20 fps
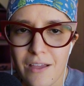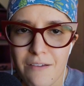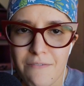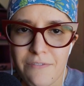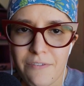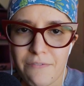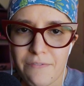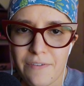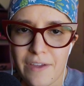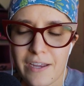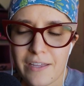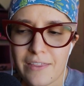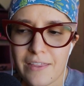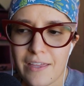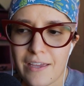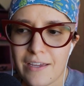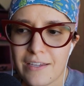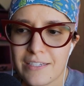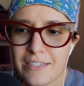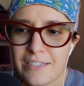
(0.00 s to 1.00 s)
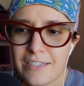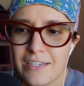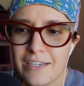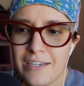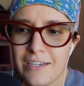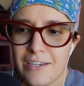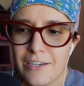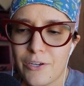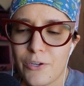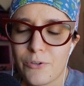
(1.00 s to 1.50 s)
love the fact that,
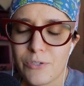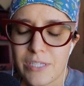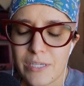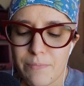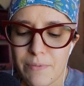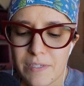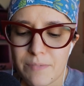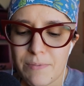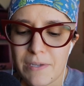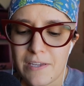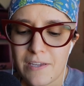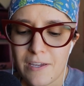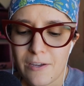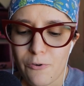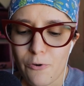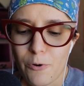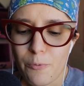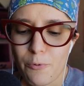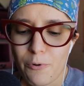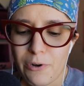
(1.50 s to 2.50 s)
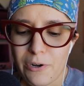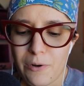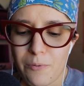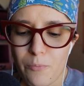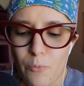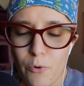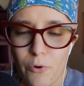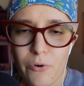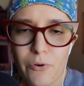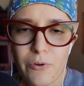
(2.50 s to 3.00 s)
sleep is being incorporated
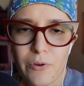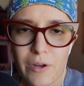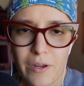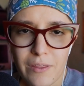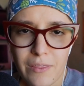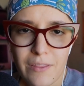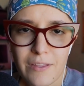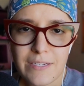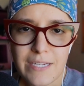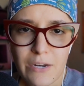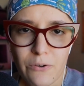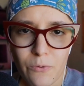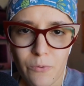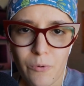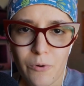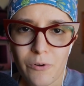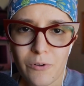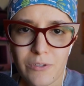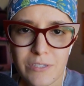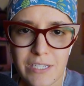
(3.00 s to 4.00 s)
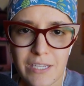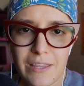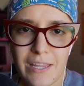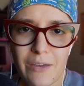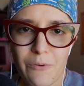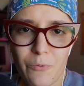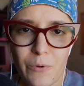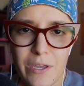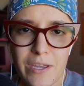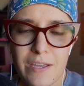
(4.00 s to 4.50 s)
more in the dental world, and
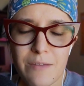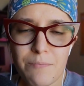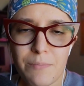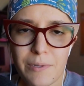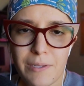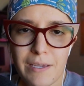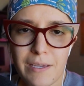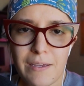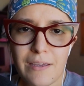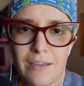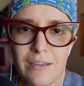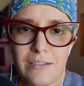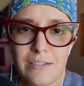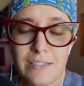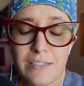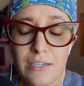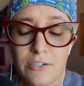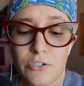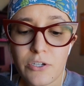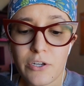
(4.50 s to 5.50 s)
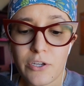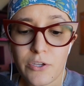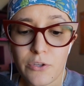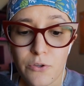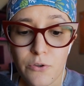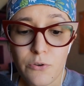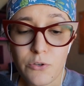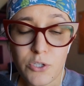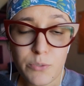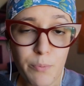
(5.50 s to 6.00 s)
that we can play such a
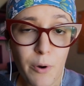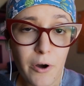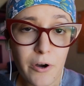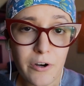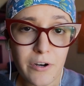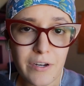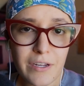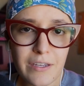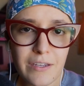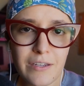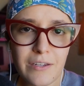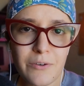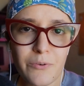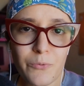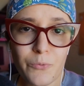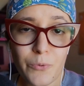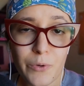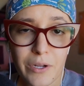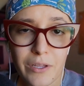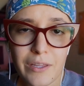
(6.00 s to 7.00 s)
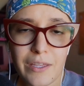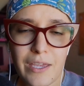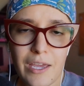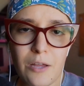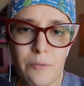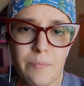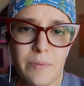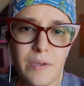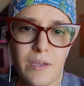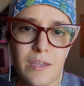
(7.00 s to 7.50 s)
huge part in really
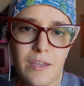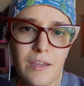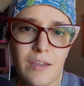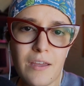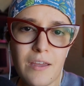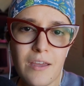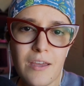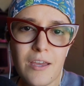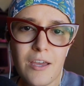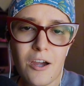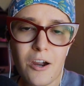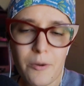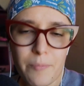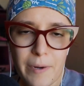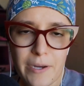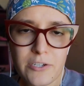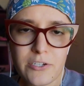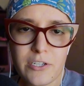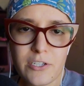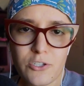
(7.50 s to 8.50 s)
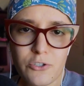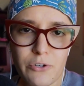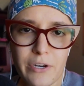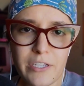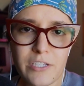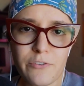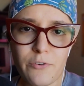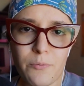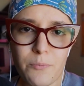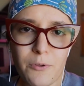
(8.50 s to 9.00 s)
helping our patients
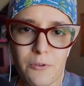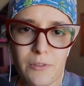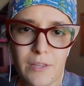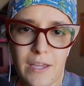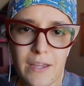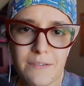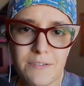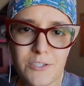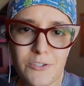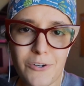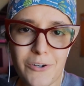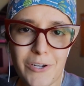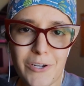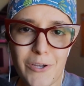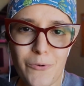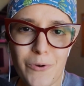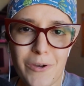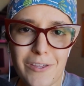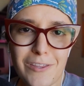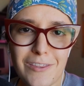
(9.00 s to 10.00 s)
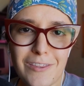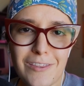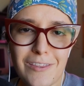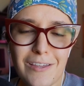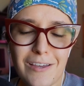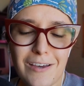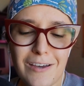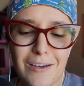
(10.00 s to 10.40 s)
transform their lives, starting with,